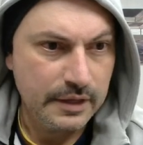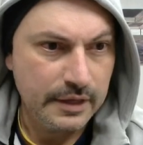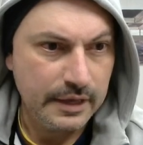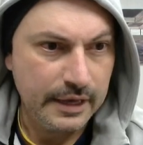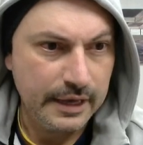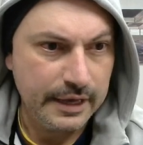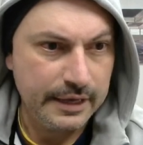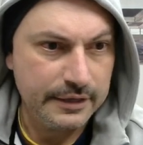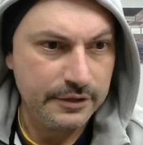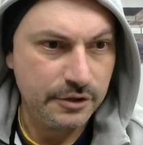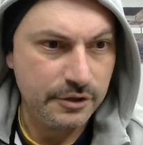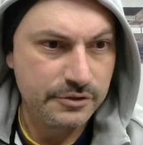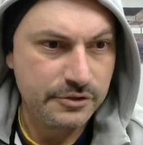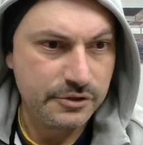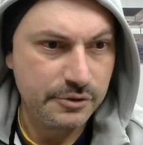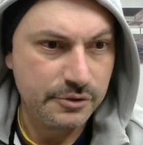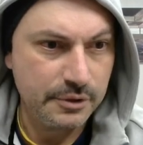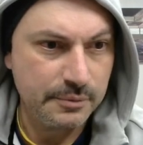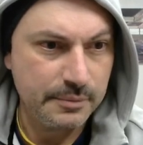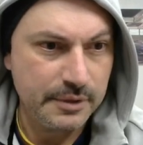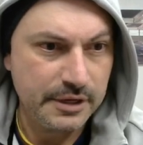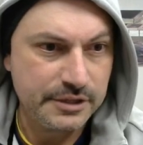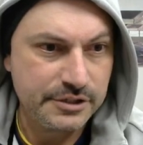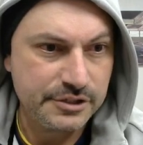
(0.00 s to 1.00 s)
And not
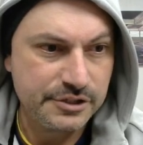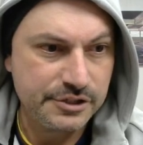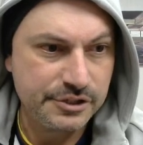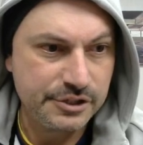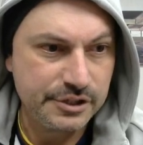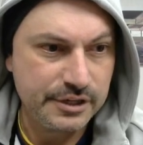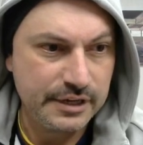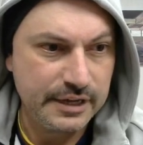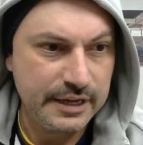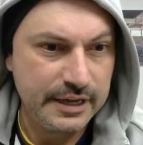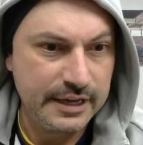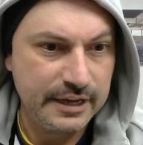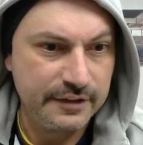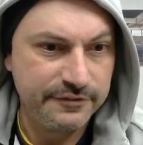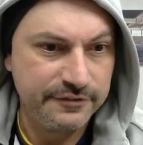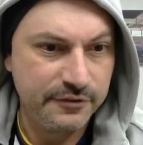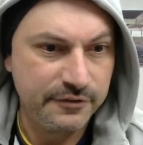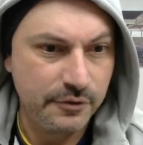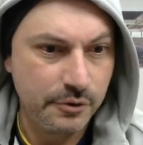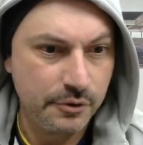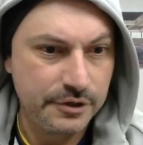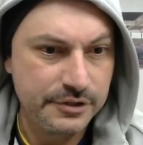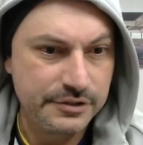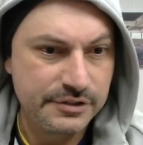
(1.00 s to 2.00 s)
doing much
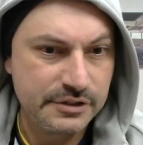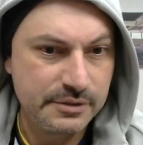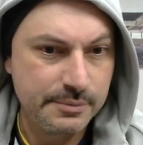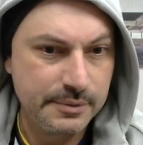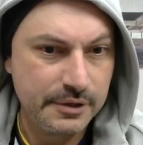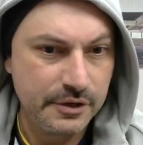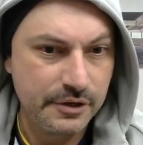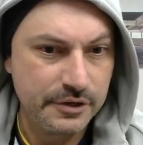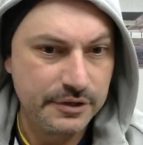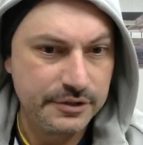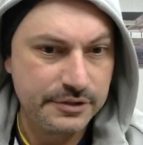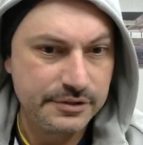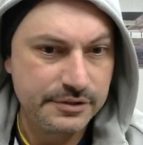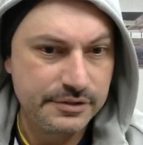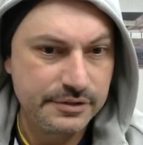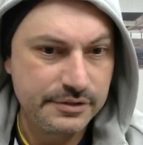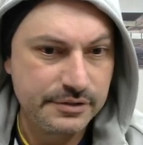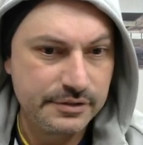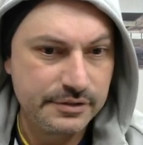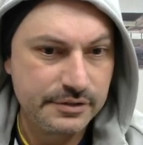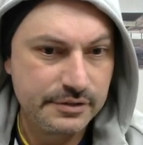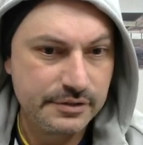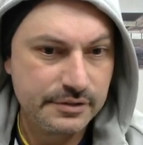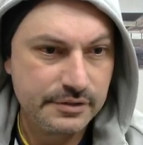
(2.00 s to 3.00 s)
for us, to be
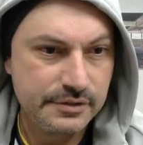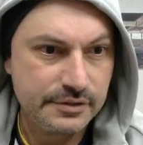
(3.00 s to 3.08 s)
honest.